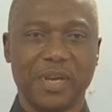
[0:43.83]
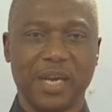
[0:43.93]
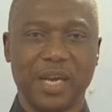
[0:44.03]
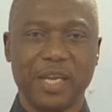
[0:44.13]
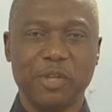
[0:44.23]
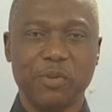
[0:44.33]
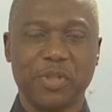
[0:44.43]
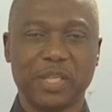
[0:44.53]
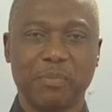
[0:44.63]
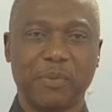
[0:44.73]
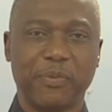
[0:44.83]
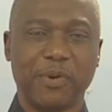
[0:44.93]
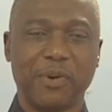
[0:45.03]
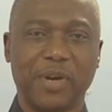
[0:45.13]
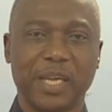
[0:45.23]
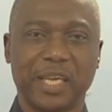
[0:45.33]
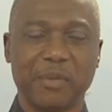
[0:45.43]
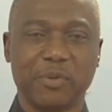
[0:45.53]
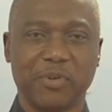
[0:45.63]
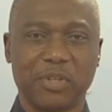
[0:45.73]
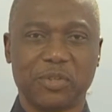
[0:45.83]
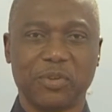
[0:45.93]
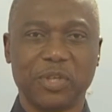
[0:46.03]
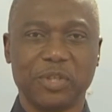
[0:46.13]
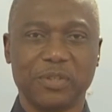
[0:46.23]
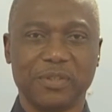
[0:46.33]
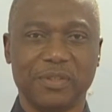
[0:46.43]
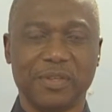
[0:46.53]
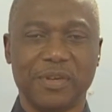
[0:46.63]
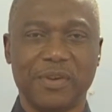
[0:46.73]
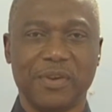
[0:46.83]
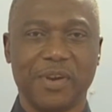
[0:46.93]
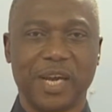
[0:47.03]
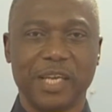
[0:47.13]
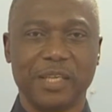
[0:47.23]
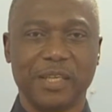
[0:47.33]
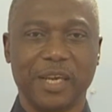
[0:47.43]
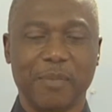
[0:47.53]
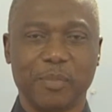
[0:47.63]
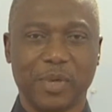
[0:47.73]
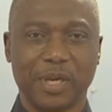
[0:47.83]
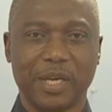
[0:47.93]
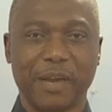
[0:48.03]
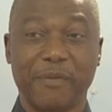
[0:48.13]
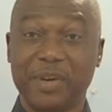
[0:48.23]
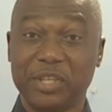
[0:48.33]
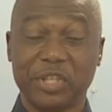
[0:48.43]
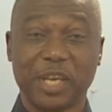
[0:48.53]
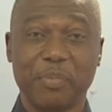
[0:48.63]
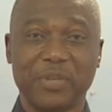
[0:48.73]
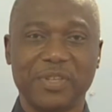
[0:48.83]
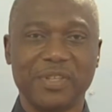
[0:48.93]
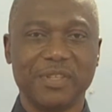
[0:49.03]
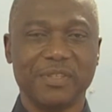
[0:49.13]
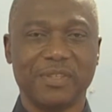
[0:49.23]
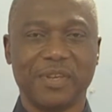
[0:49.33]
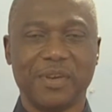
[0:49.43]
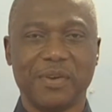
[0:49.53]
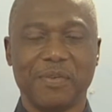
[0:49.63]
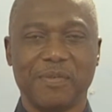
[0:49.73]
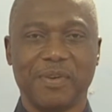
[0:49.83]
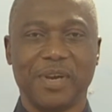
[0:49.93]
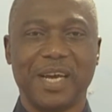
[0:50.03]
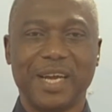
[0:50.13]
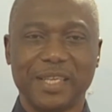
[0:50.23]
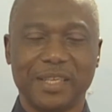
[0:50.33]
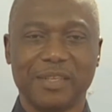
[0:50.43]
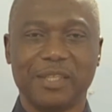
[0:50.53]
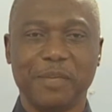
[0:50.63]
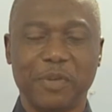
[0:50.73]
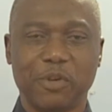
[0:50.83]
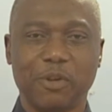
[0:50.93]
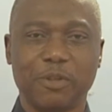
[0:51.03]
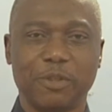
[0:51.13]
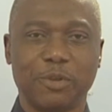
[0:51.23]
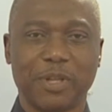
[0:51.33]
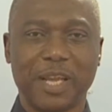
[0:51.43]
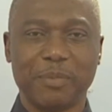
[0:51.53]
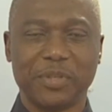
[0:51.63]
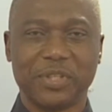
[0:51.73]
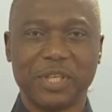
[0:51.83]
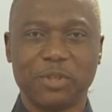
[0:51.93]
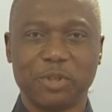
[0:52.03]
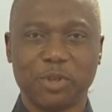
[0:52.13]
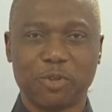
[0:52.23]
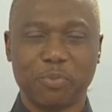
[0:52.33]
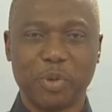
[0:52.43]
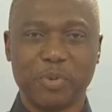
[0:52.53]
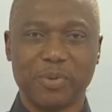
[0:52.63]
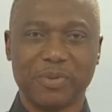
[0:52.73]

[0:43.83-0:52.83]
I know that before I came to Restoration, I am a very shy person, hard, difficult to climb the stage to talk to people.